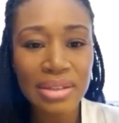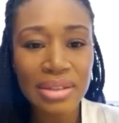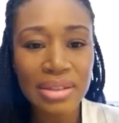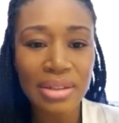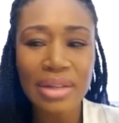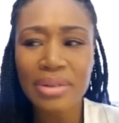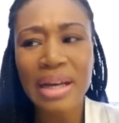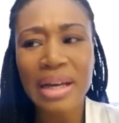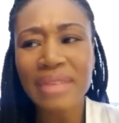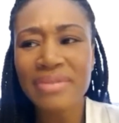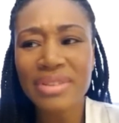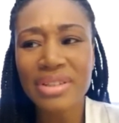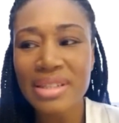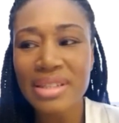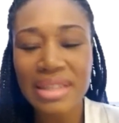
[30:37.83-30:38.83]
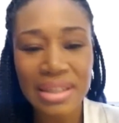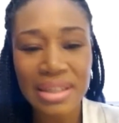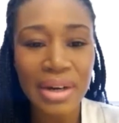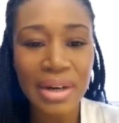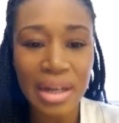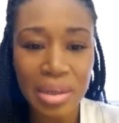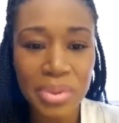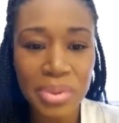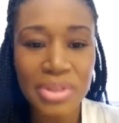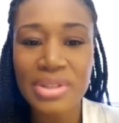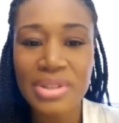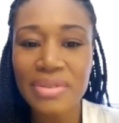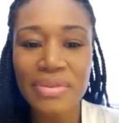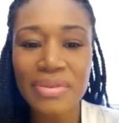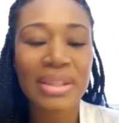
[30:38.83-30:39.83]
I don't have to just give up.
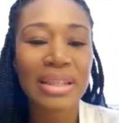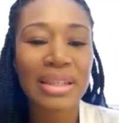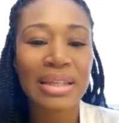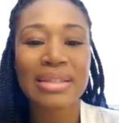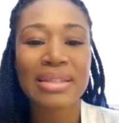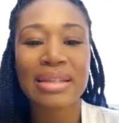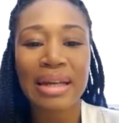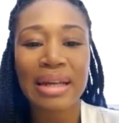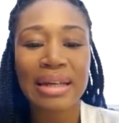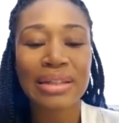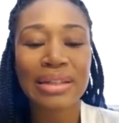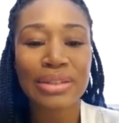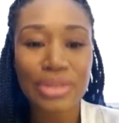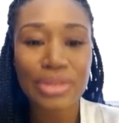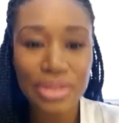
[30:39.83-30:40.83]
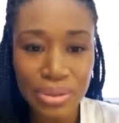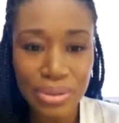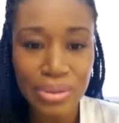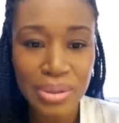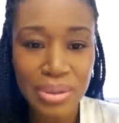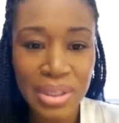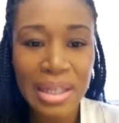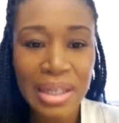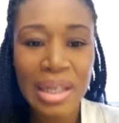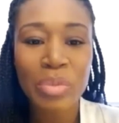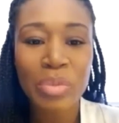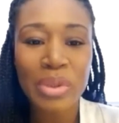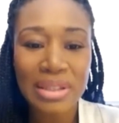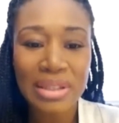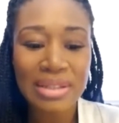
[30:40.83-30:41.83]
There's different things that I can do,
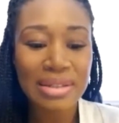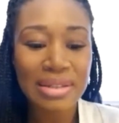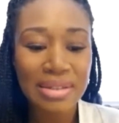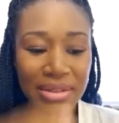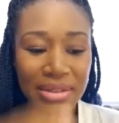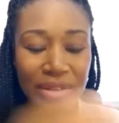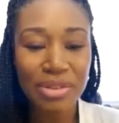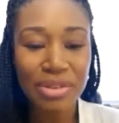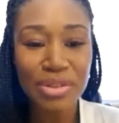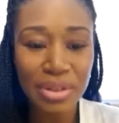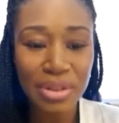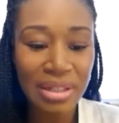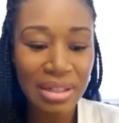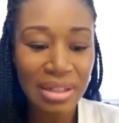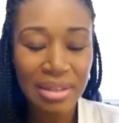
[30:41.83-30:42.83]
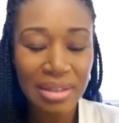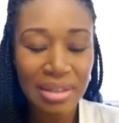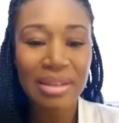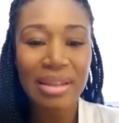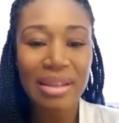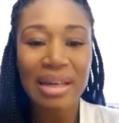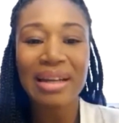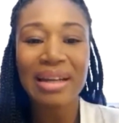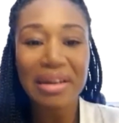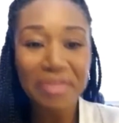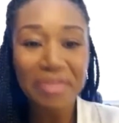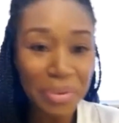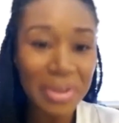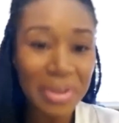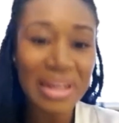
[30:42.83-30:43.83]
but this is a journey that
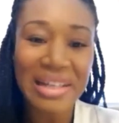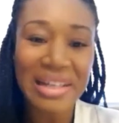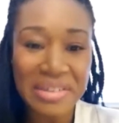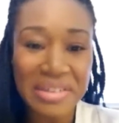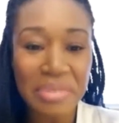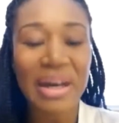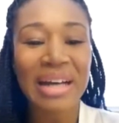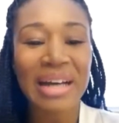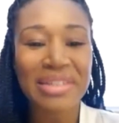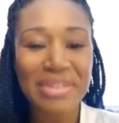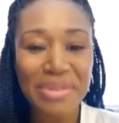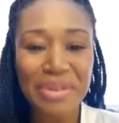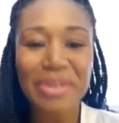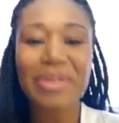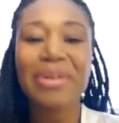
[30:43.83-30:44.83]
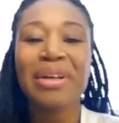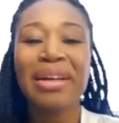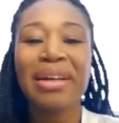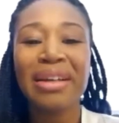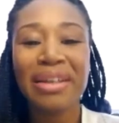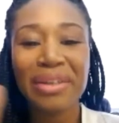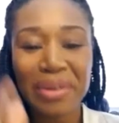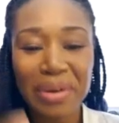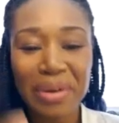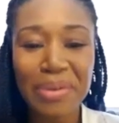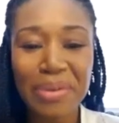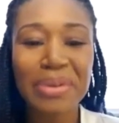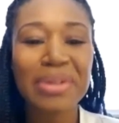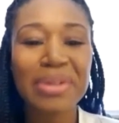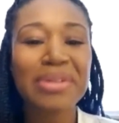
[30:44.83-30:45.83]
everyone has to pass through. You go
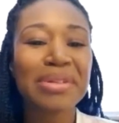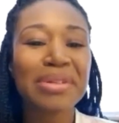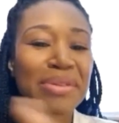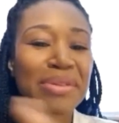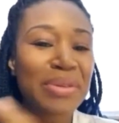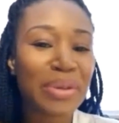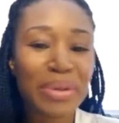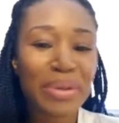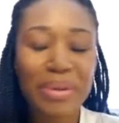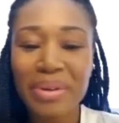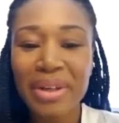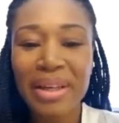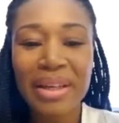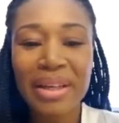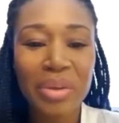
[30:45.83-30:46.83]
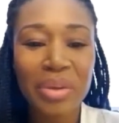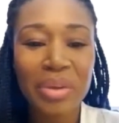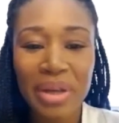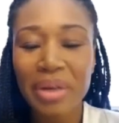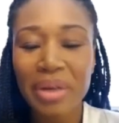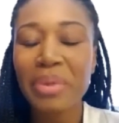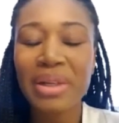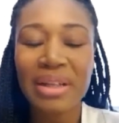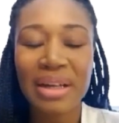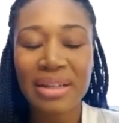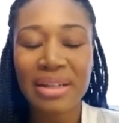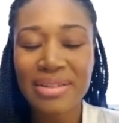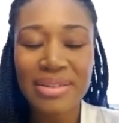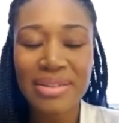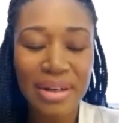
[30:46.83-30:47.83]
through nursing school, you may or may not
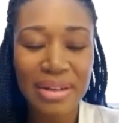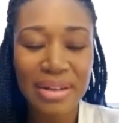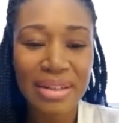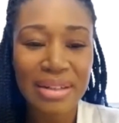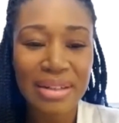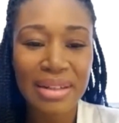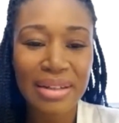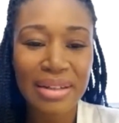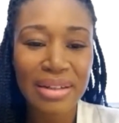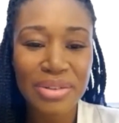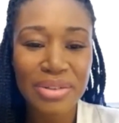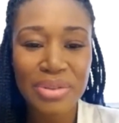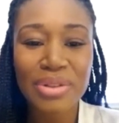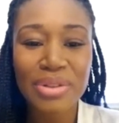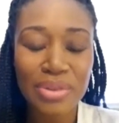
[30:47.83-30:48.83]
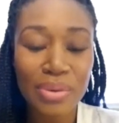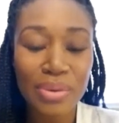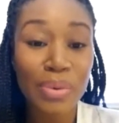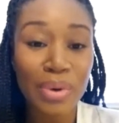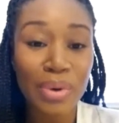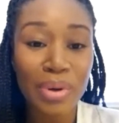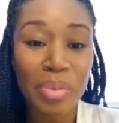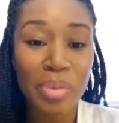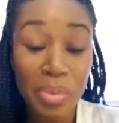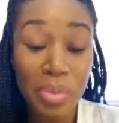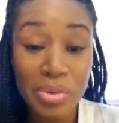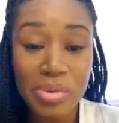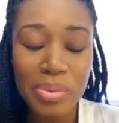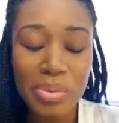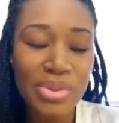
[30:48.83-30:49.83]
start in a traditional role, but
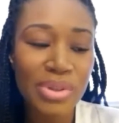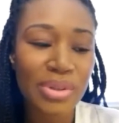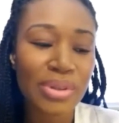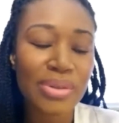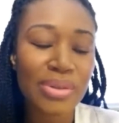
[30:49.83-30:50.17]
most people do.